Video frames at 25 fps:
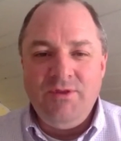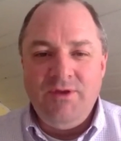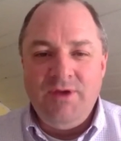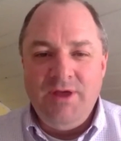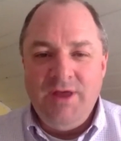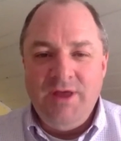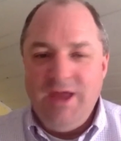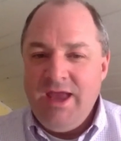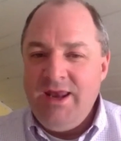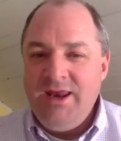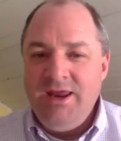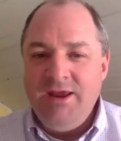
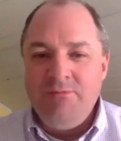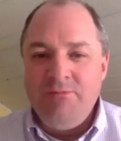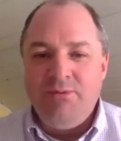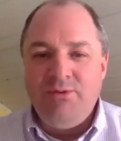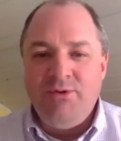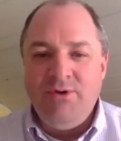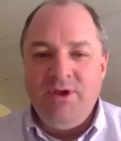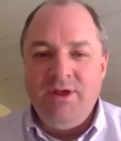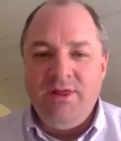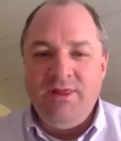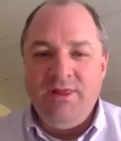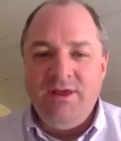any
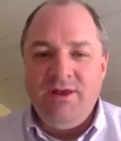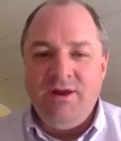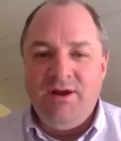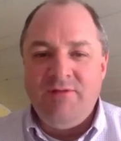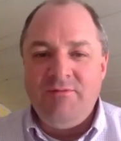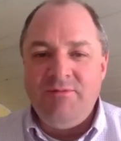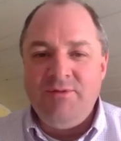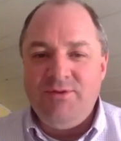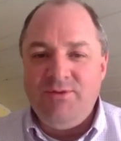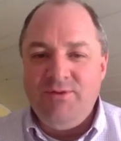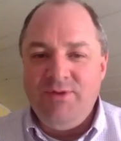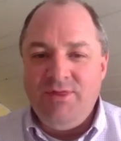employee laid off
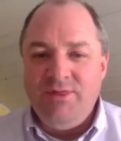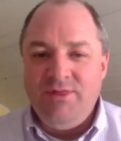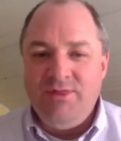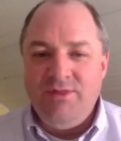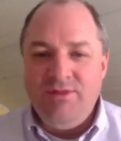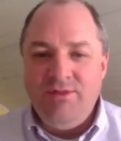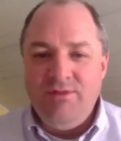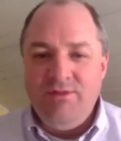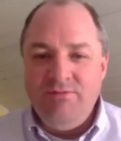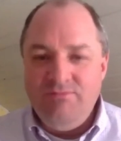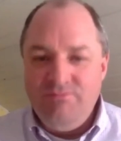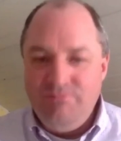between,
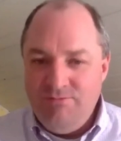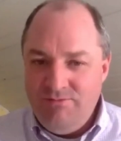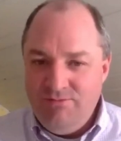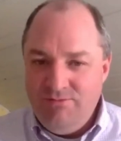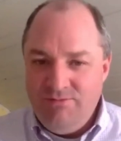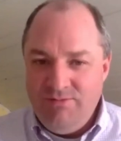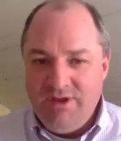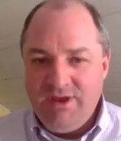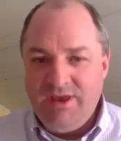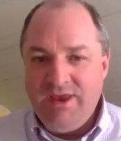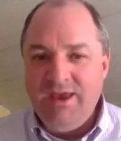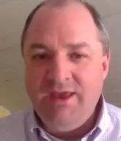
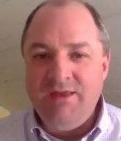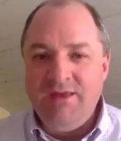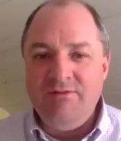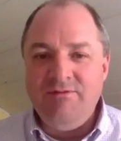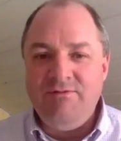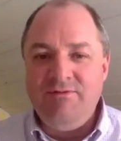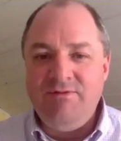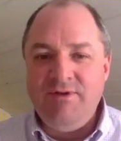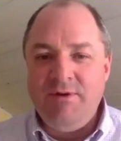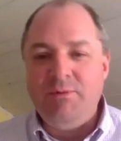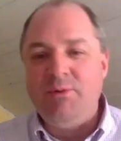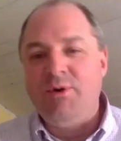again,
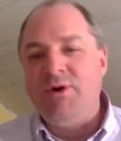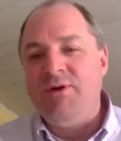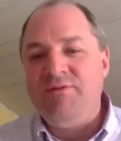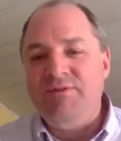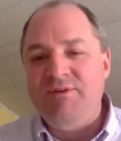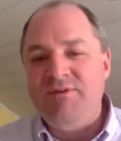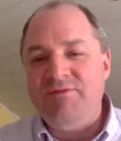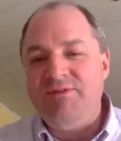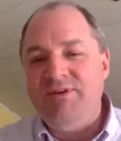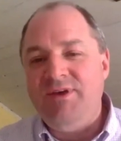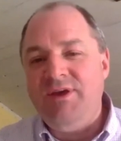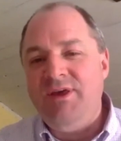February
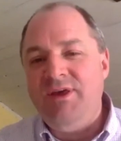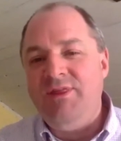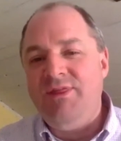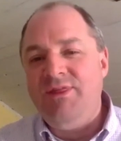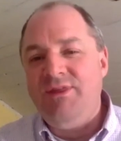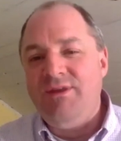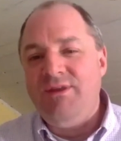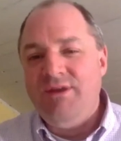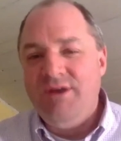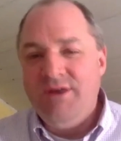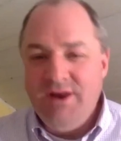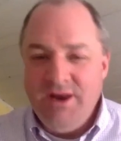15th
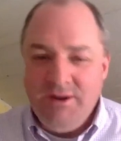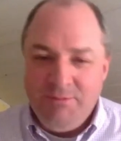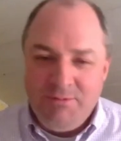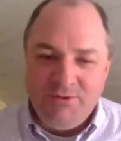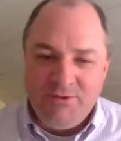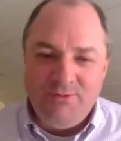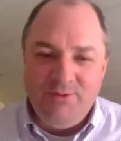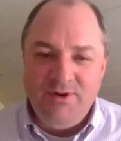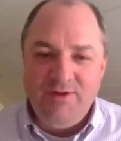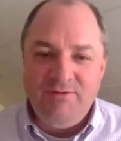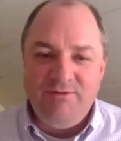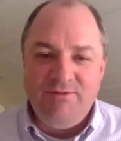and April
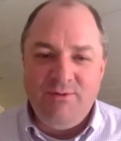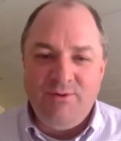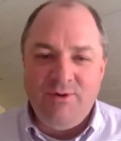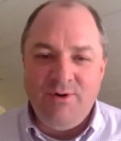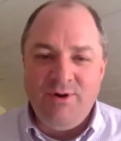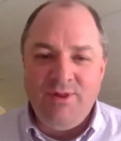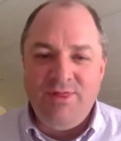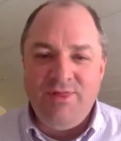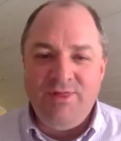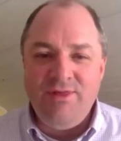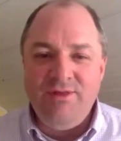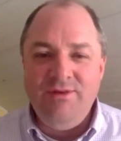
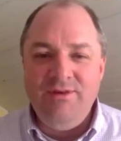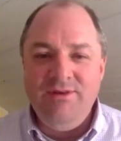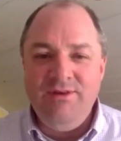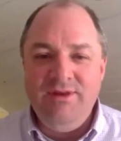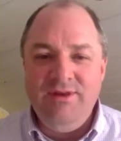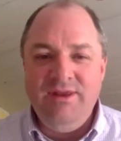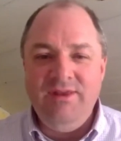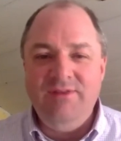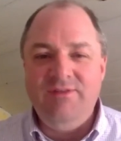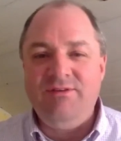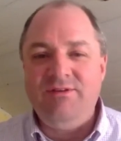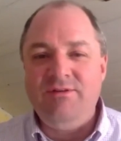24th
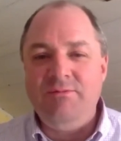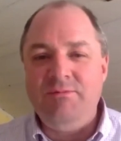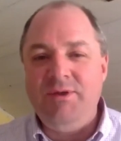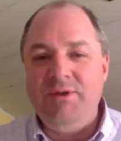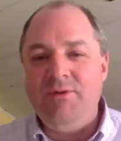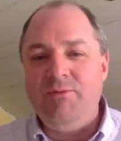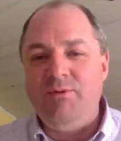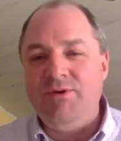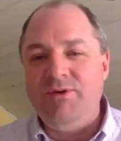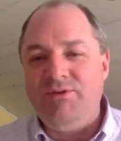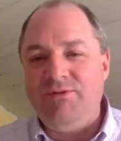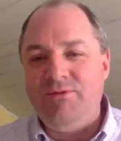needs to be
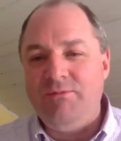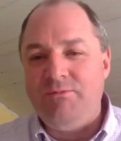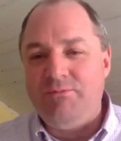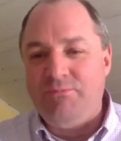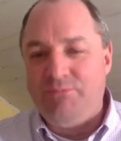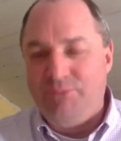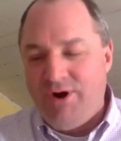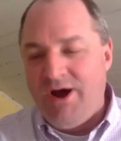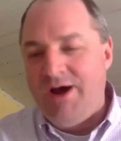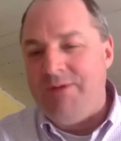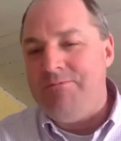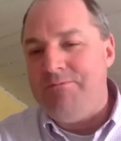
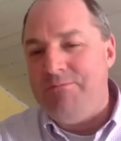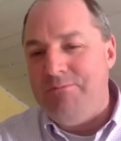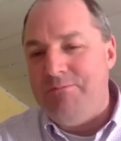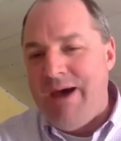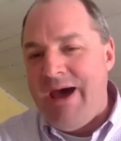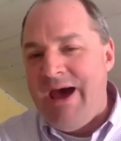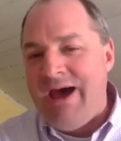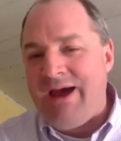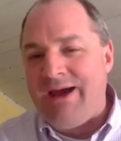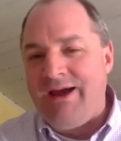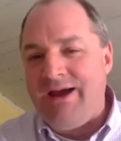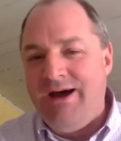brought
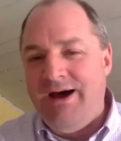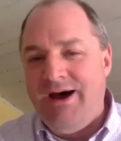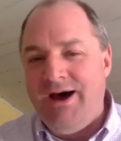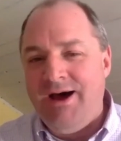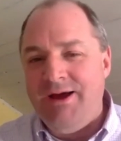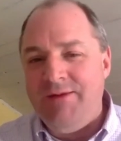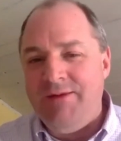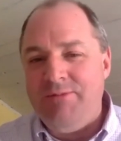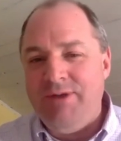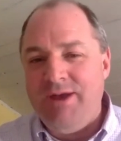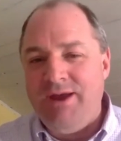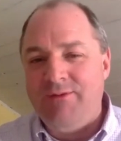back
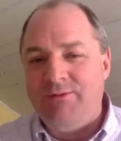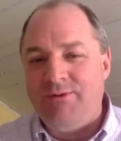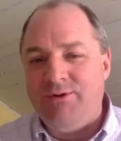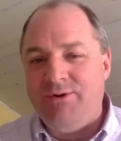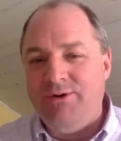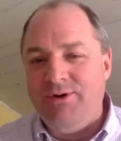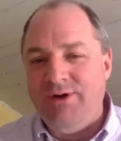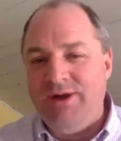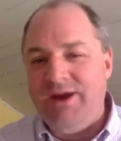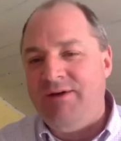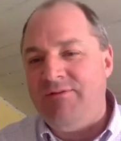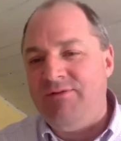on
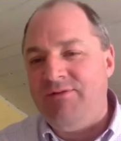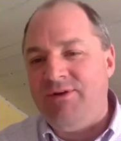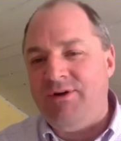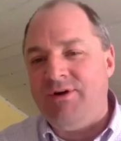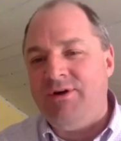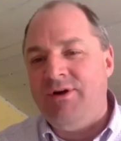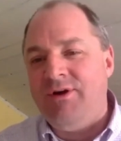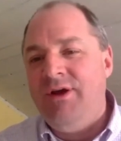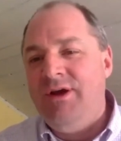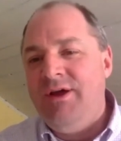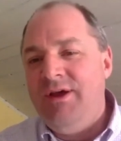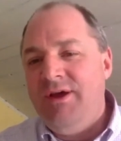payroll and
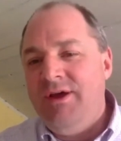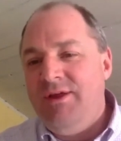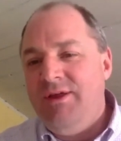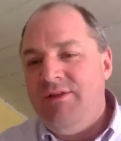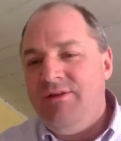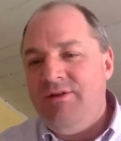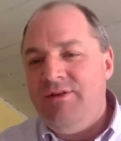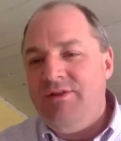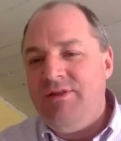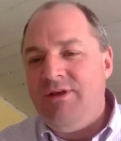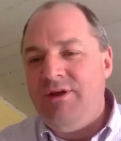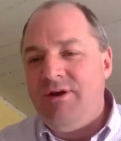
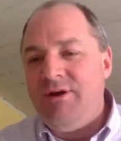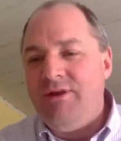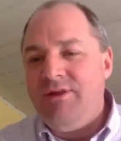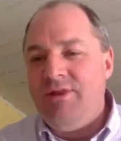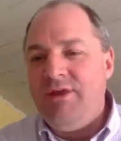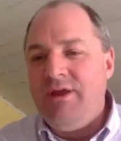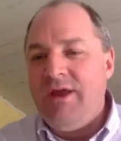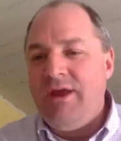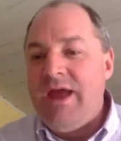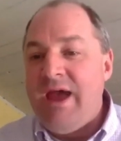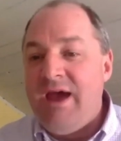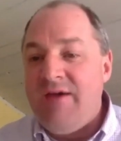
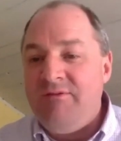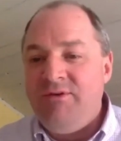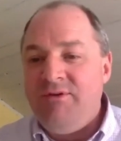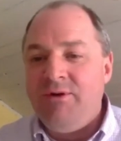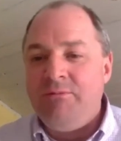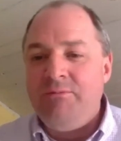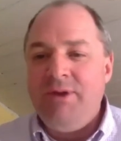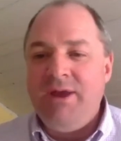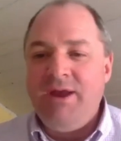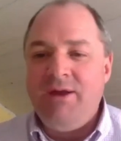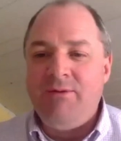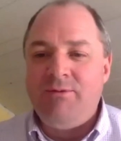have your
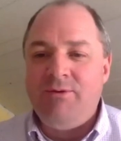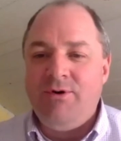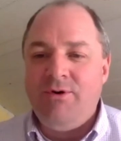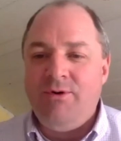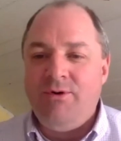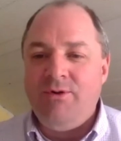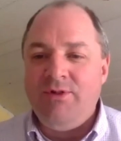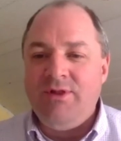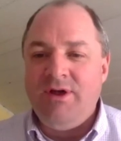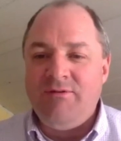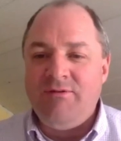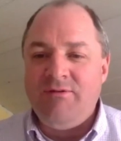
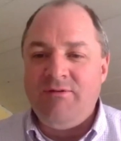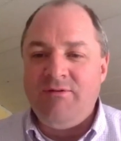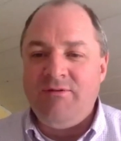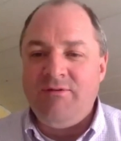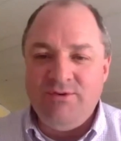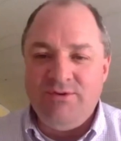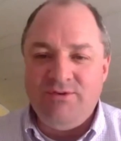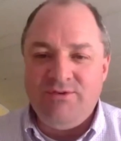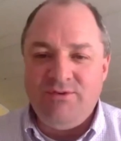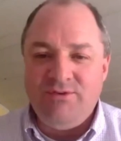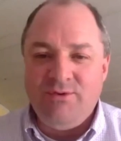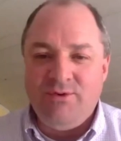payroll levels
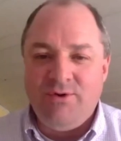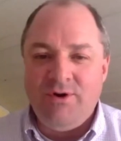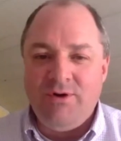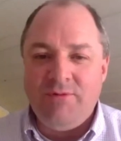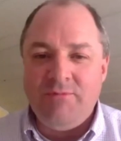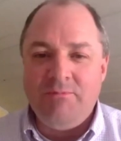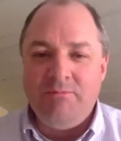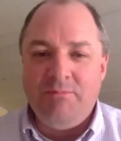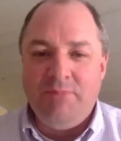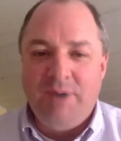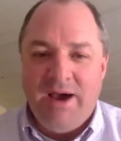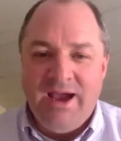restored
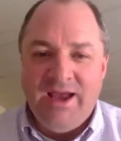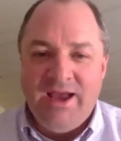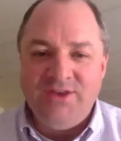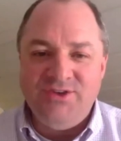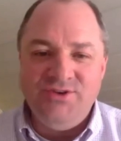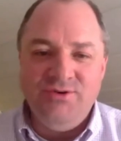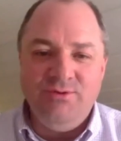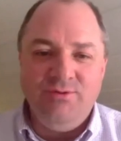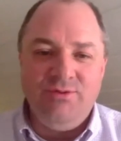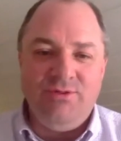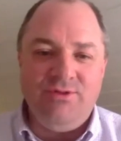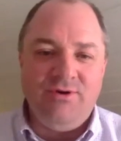by
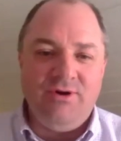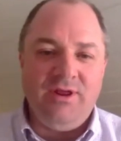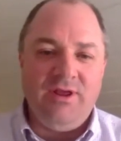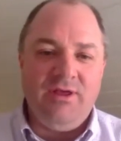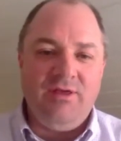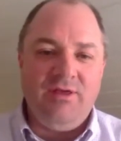June 30th.